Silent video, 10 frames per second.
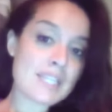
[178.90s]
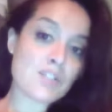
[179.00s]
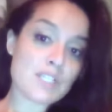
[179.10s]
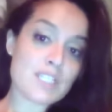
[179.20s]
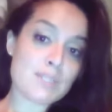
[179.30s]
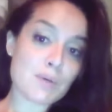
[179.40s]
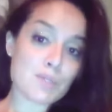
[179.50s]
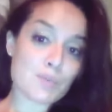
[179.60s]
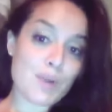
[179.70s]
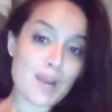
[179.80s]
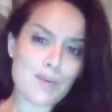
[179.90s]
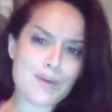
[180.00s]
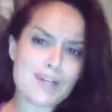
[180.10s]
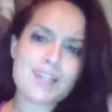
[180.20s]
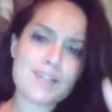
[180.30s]
I don't expose where I
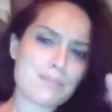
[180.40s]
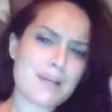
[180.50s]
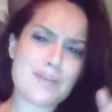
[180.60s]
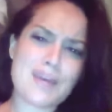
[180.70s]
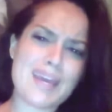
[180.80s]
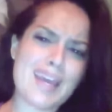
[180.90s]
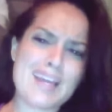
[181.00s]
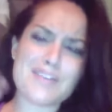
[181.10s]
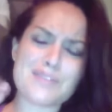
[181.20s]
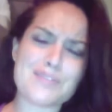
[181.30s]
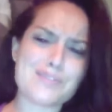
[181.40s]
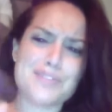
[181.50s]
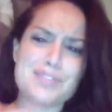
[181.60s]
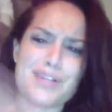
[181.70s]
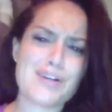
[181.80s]
work, by the way, I know
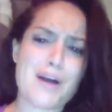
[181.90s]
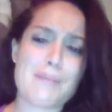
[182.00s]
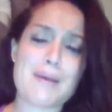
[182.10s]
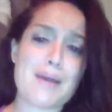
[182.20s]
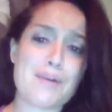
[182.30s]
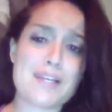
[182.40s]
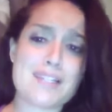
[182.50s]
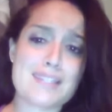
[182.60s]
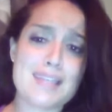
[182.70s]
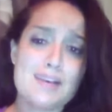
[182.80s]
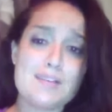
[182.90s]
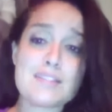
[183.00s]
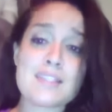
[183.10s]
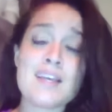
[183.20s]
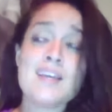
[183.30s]
you saw a comment, I work in
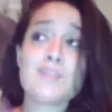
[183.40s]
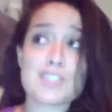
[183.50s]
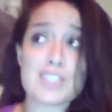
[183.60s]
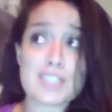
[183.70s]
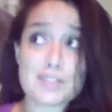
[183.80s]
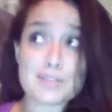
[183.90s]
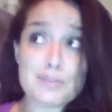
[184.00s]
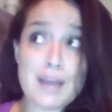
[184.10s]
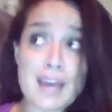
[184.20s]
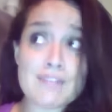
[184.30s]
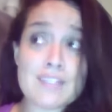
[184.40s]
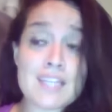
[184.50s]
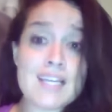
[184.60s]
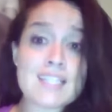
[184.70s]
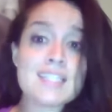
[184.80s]
sales, which I do
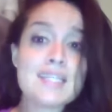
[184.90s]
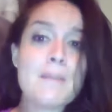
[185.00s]
advertising,